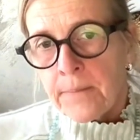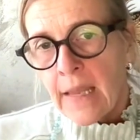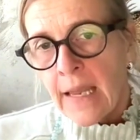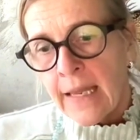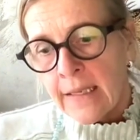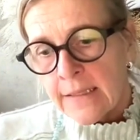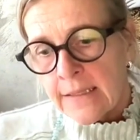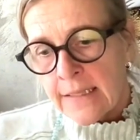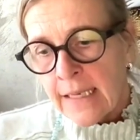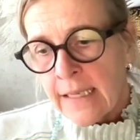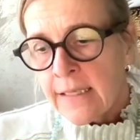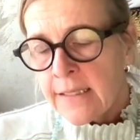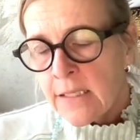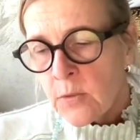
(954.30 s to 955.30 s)
And
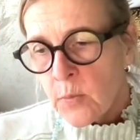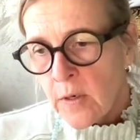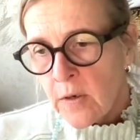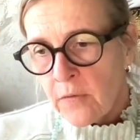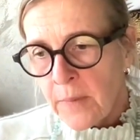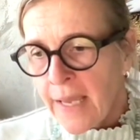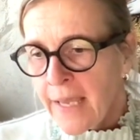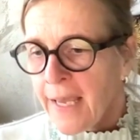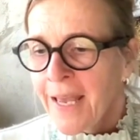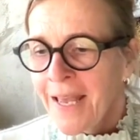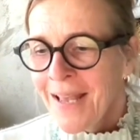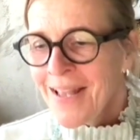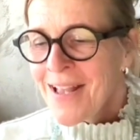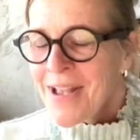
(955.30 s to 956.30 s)
sales is one of my
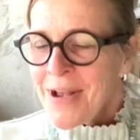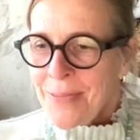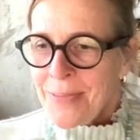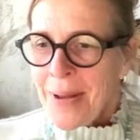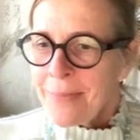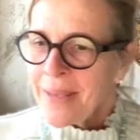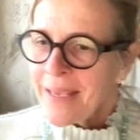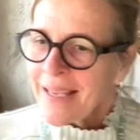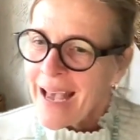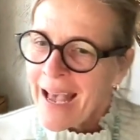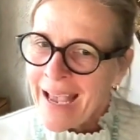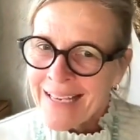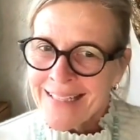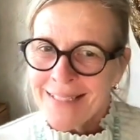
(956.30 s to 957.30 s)
big
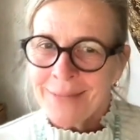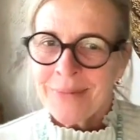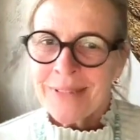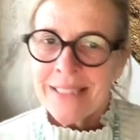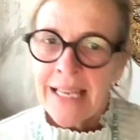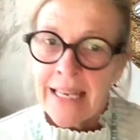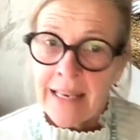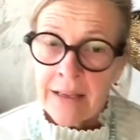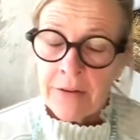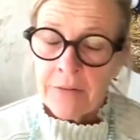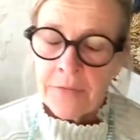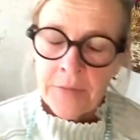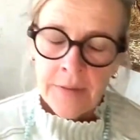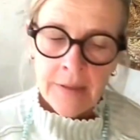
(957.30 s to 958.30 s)
items. I
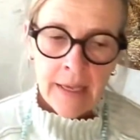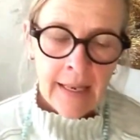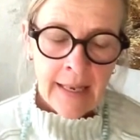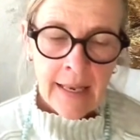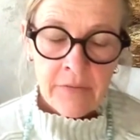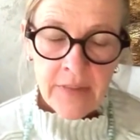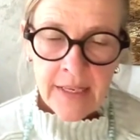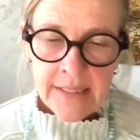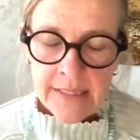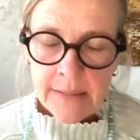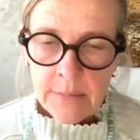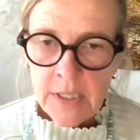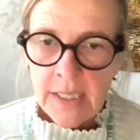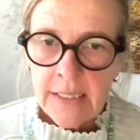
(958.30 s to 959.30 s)
love that
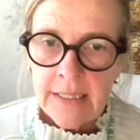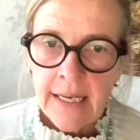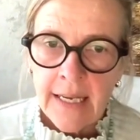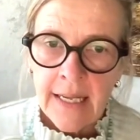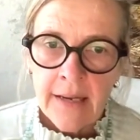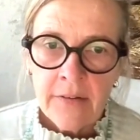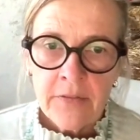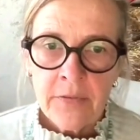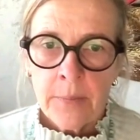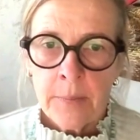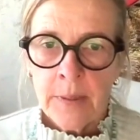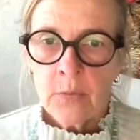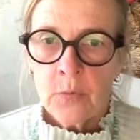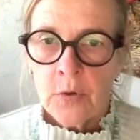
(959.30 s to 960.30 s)
subject. I have
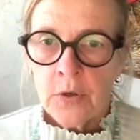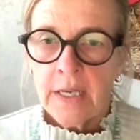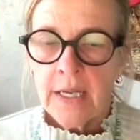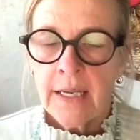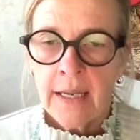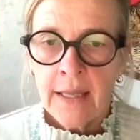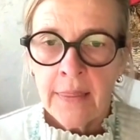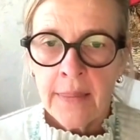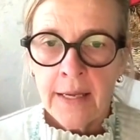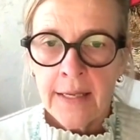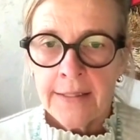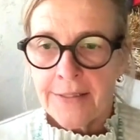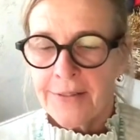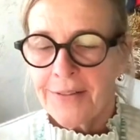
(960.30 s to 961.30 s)
been working in that